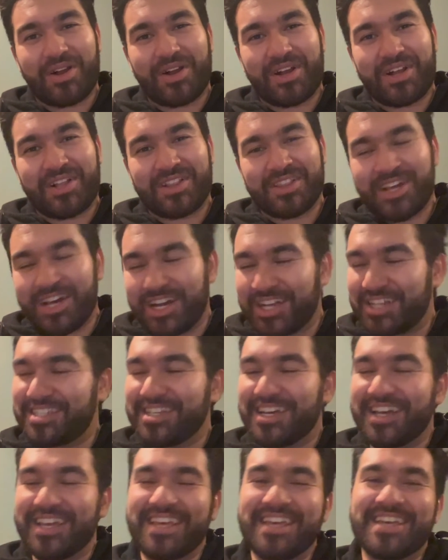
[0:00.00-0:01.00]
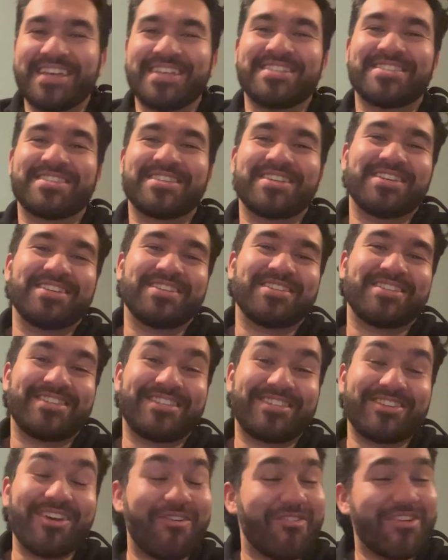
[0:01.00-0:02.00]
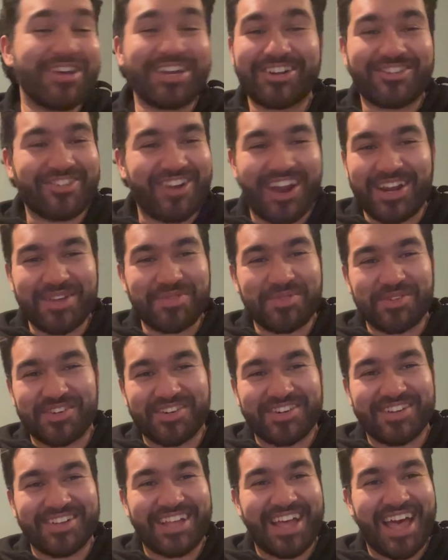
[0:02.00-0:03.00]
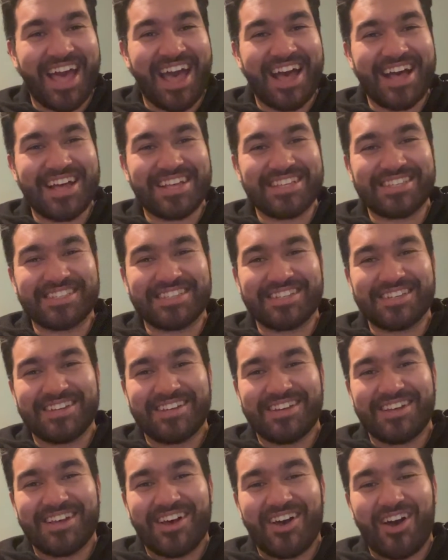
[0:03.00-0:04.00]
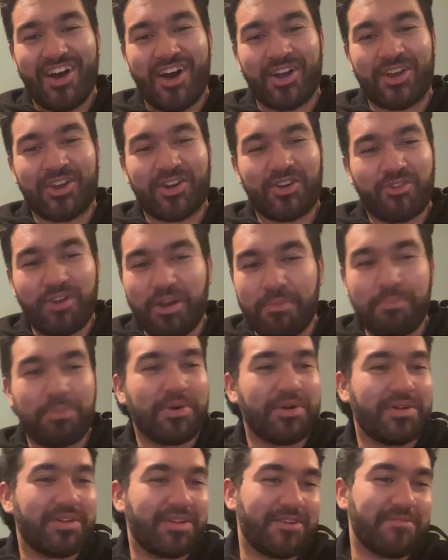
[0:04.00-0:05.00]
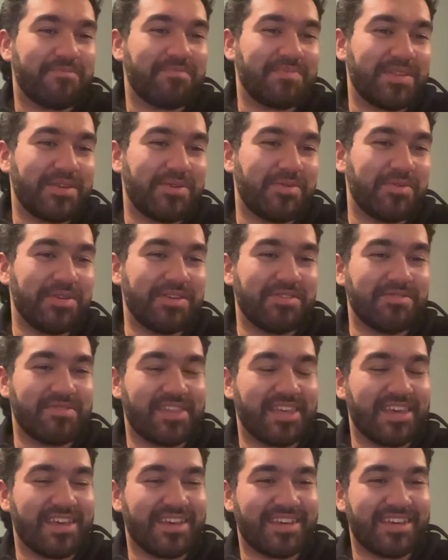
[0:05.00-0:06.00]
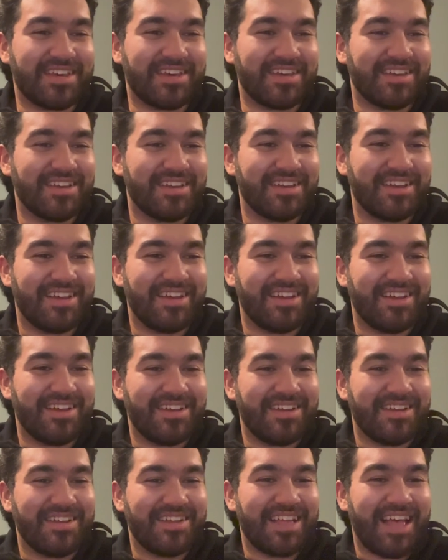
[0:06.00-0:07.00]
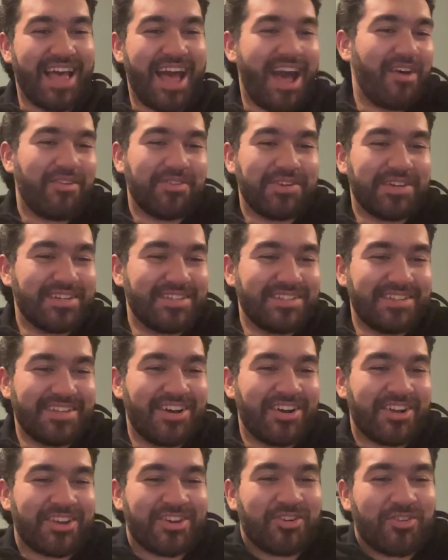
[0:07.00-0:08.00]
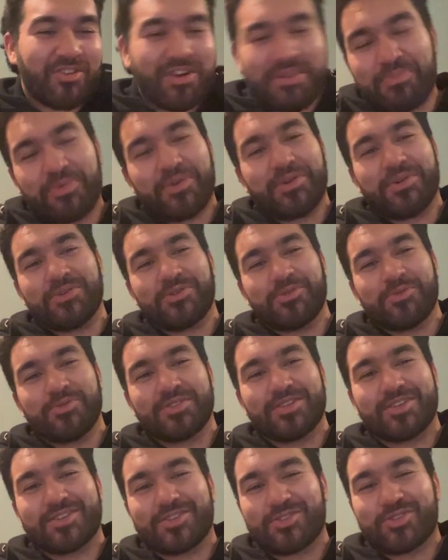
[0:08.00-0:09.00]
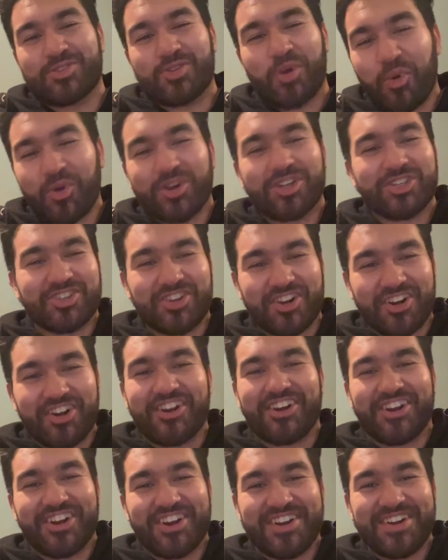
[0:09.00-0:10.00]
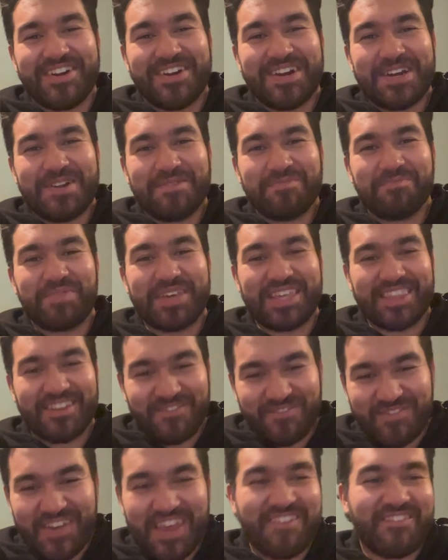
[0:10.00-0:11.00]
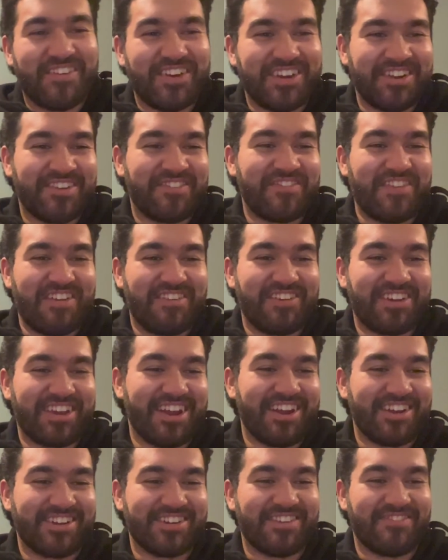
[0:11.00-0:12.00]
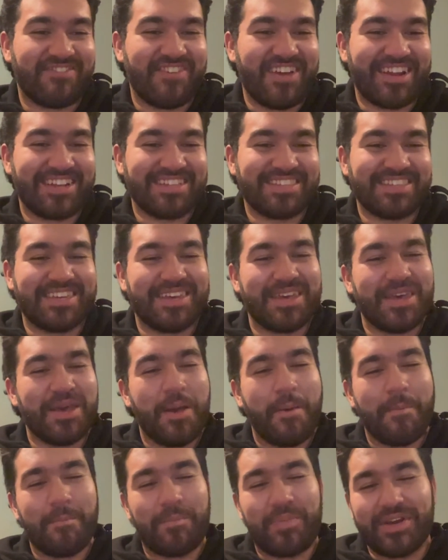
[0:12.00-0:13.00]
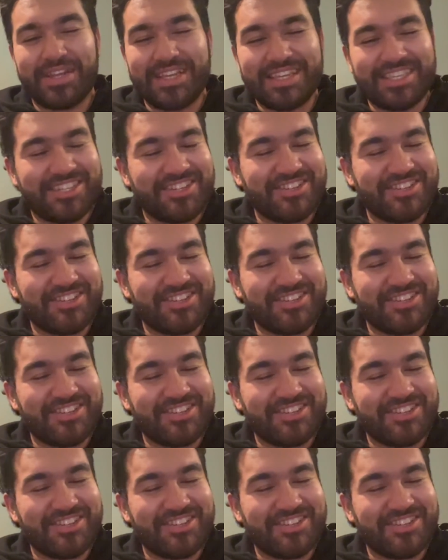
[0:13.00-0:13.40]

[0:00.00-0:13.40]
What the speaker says: Glockta is so incredible as a cripple who you think, how could a cripple who's a torturer be your favorite character in fantasy? But he's